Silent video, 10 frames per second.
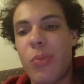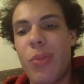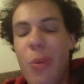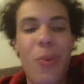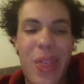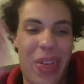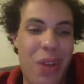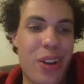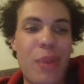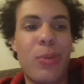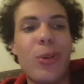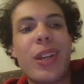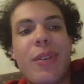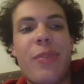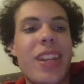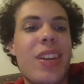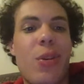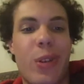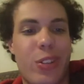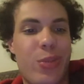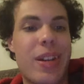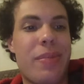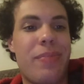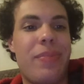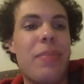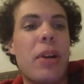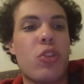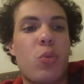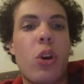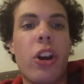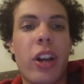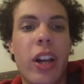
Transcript: without uploading a video or doing much work.